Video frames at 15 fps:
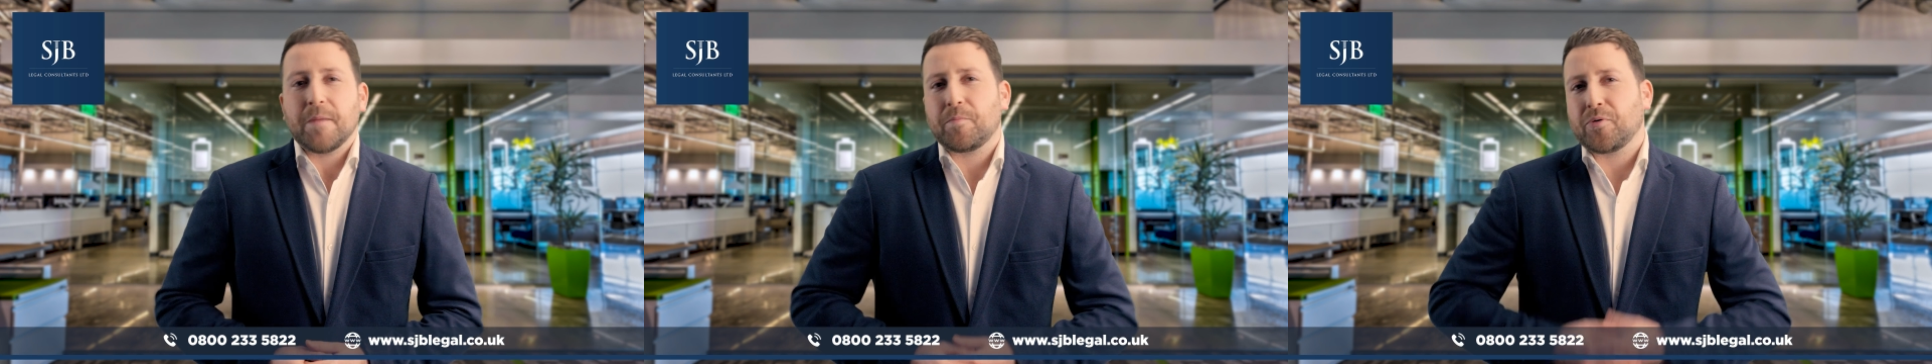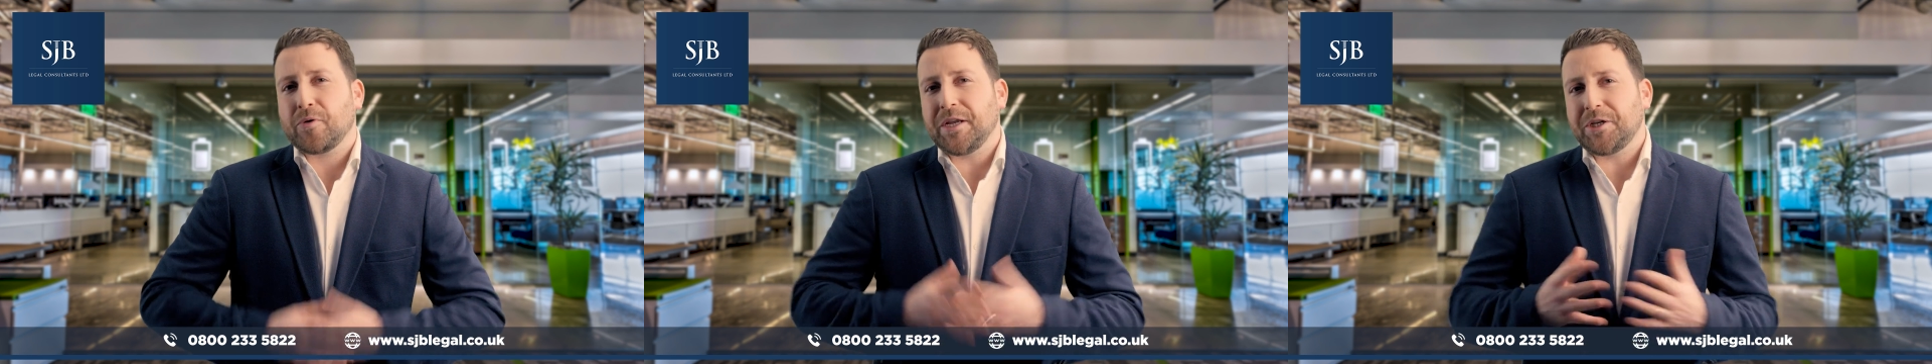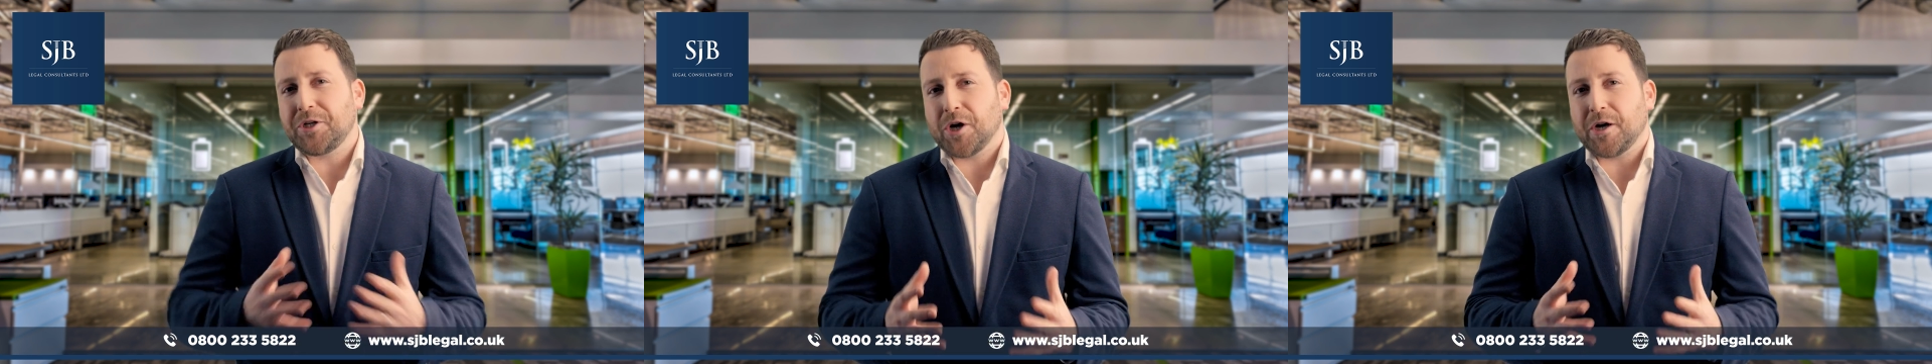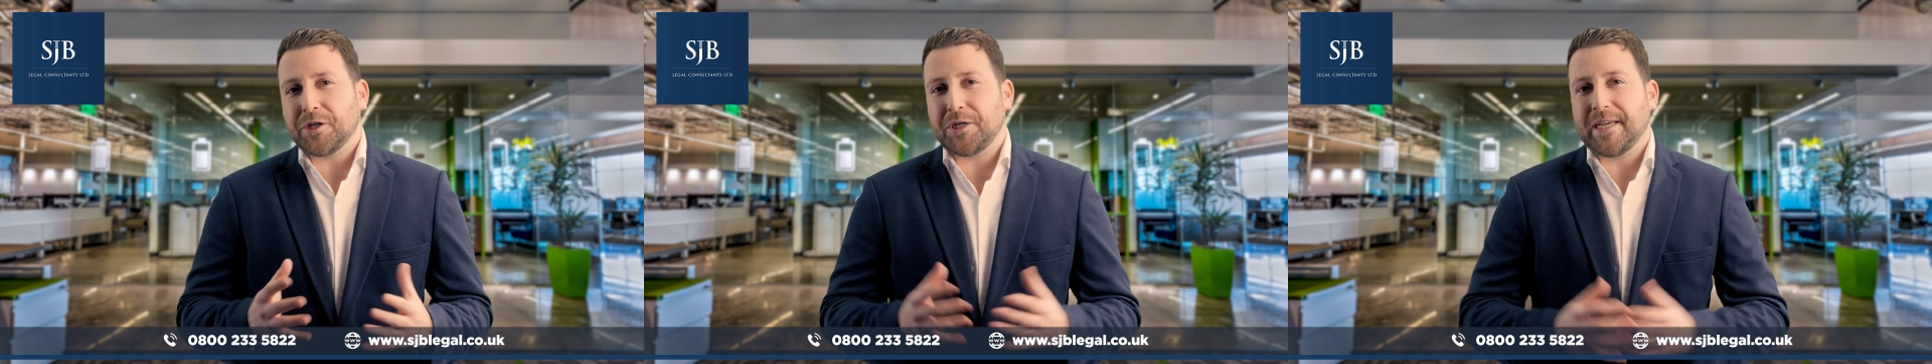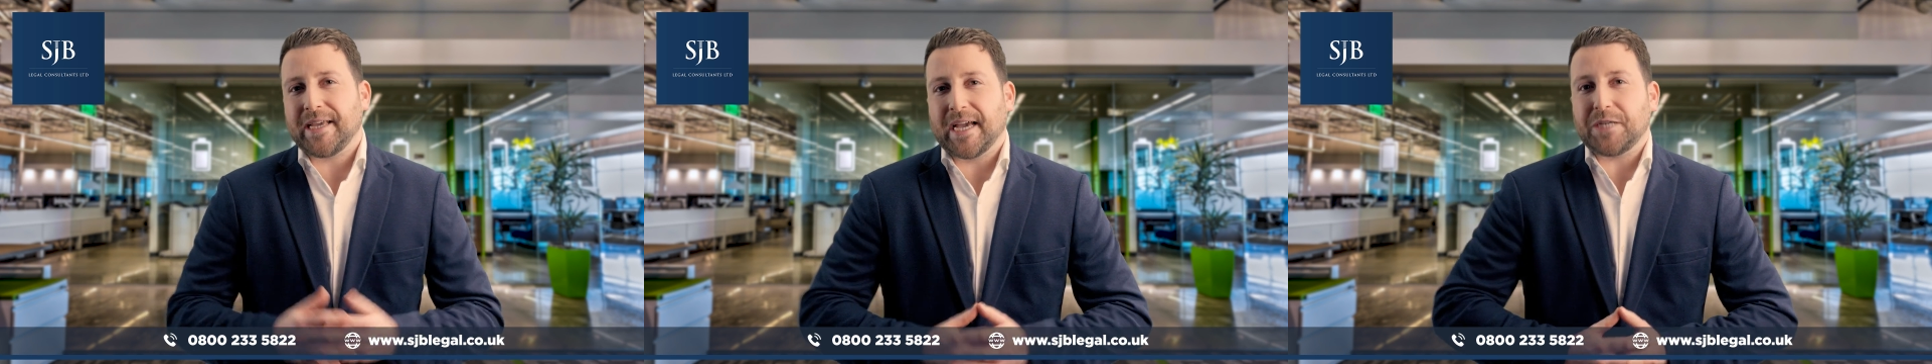Pre
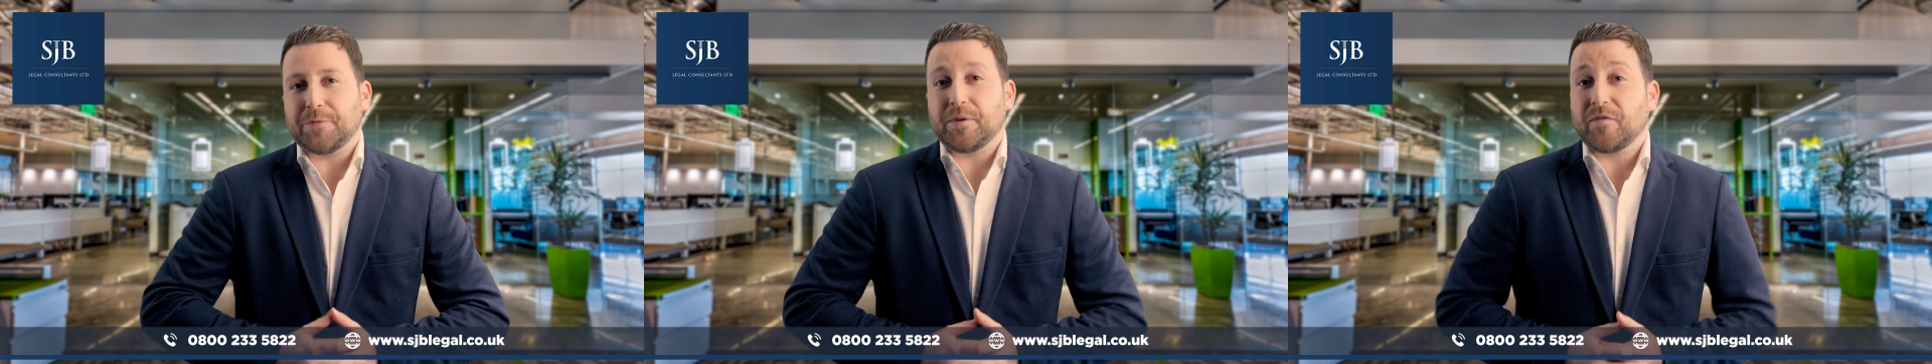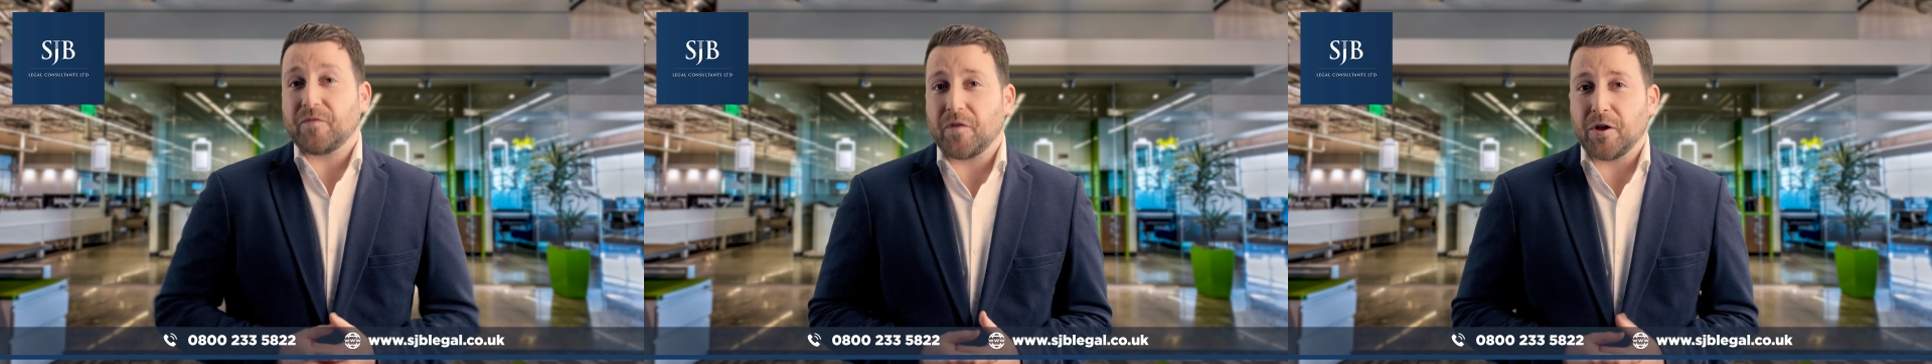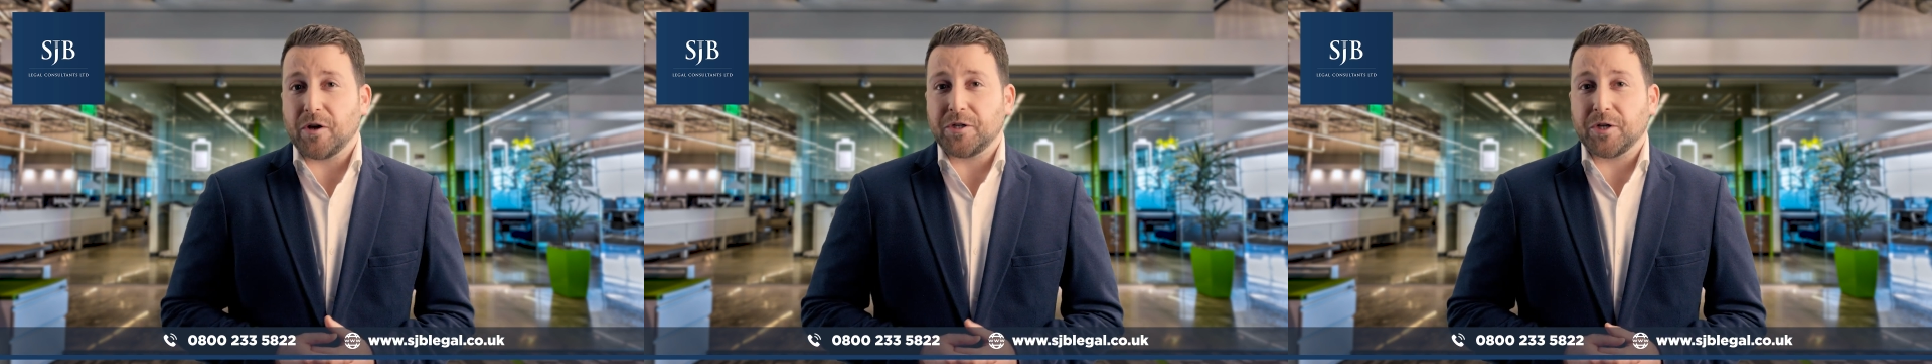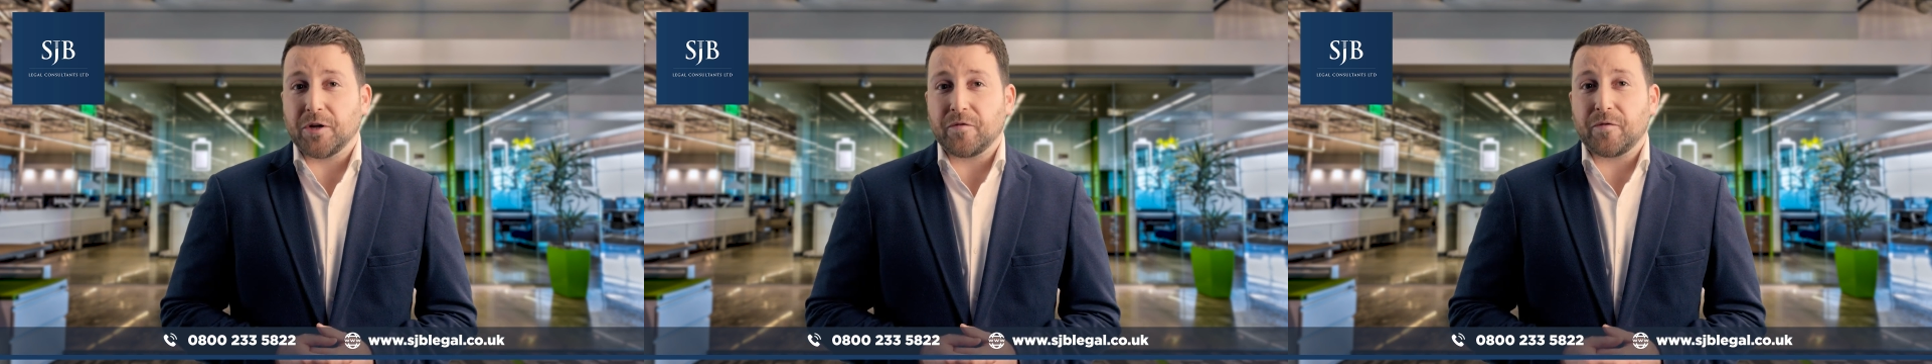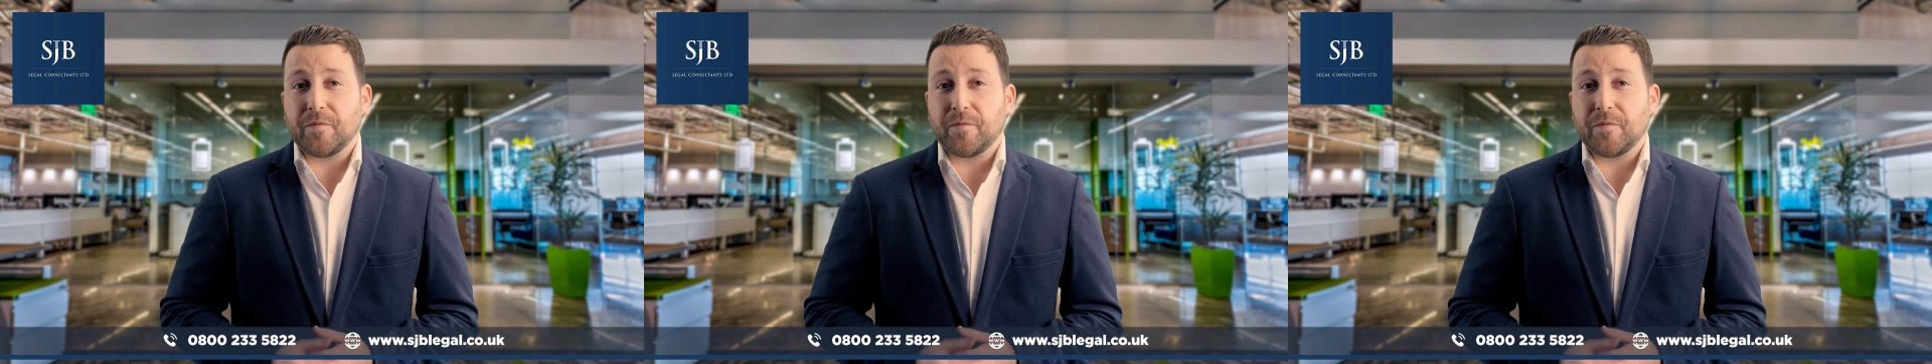charge engagement follows on